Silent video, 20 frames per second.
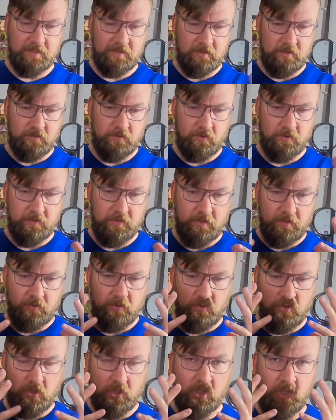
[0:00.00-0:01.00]
and
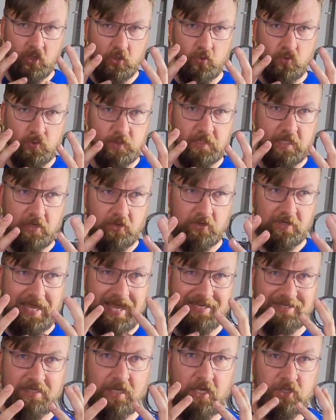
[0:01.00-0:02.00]
during use that you're
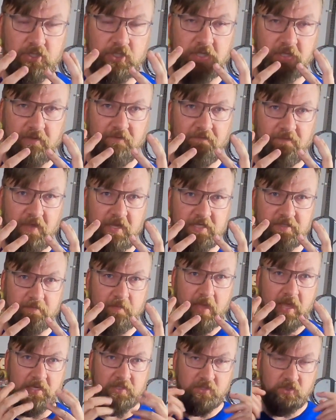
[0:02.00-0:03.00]
not touching the face
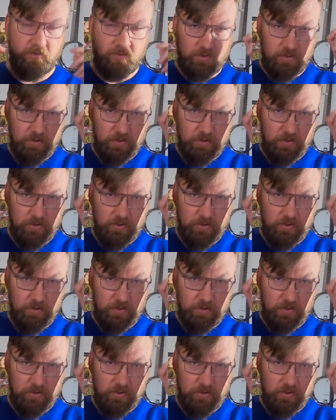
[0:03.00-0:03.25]
mask.